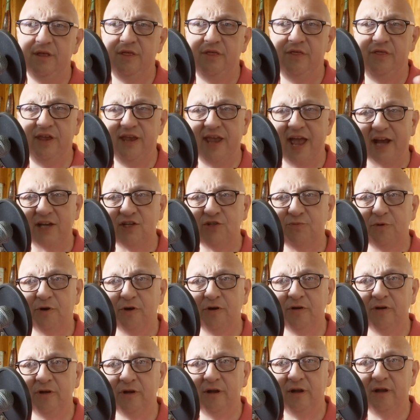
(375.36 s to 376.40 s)
the
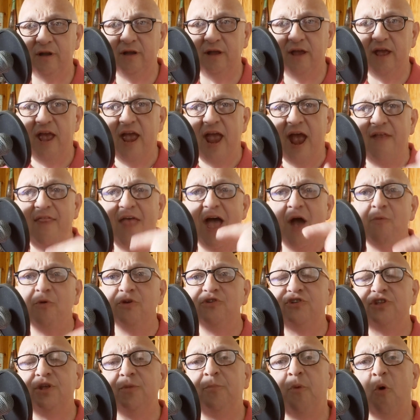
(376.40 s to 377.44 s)
expert. And that
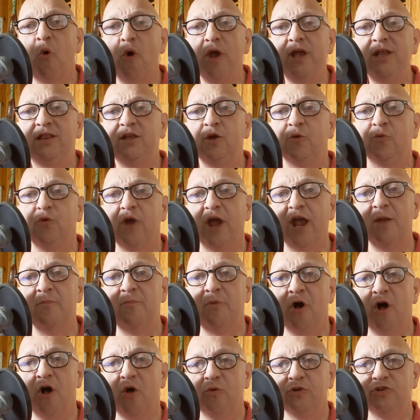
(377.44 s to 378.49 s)
was the point that Rand
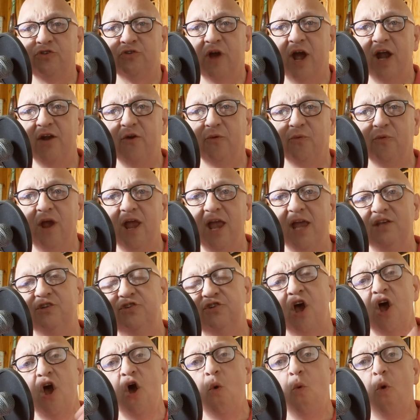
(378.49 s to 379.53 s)
Paul was trying to raise.
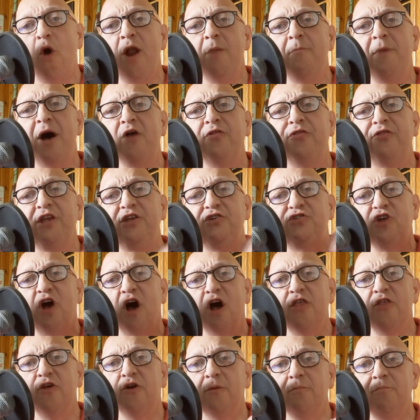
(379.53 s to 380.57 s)
What about these
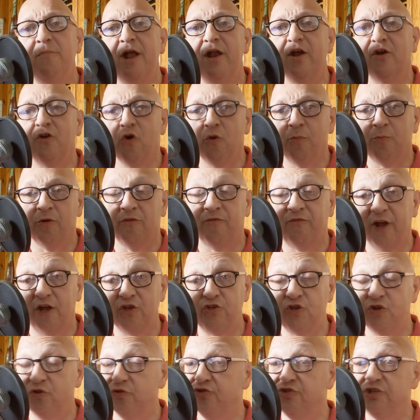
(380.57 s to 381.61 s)
other medical
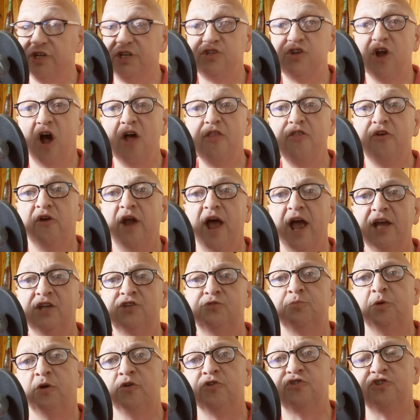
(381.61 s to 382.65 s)
professionals, these other
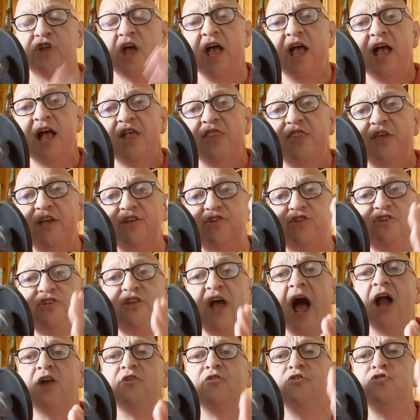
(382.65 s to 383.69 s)
experts, these
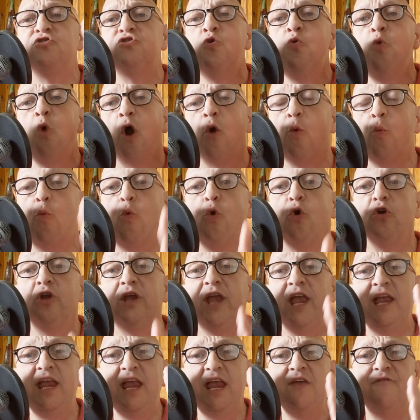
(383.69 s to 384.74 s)
doctors who are
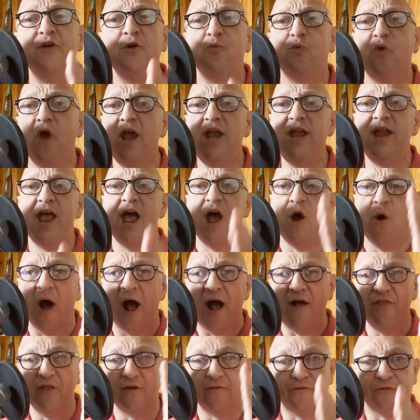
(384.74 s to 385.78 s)
working even right now
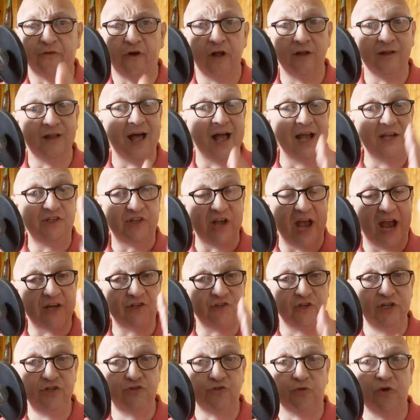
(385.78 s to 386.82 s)
on the front lines,
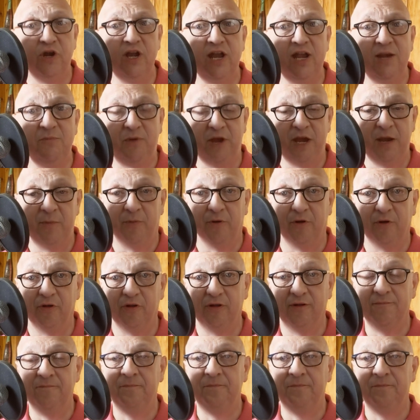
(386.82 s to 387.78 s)
actually treating people?